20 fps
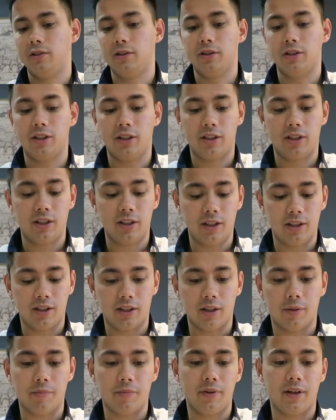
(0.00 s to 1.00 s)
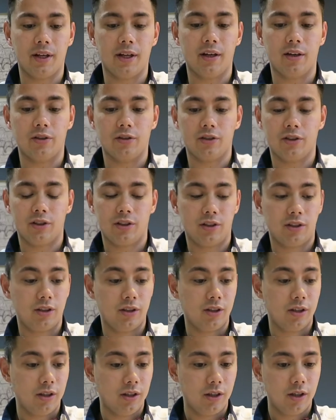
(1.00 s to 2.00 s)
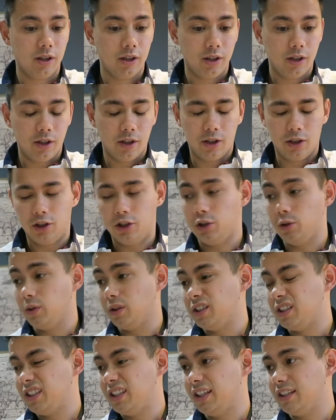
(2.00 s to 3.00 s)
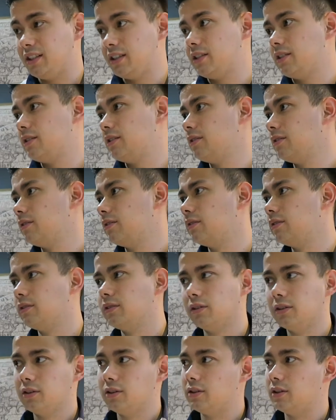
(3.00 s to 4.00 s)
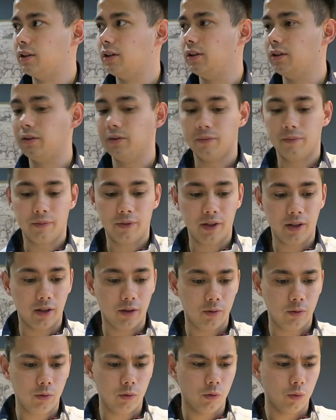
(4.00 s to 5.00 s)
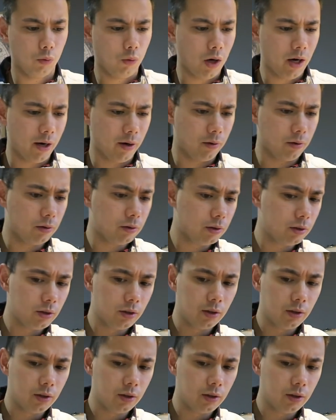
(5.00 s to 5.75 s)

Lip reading: You just need something else to assist. So yeah. Oh wow.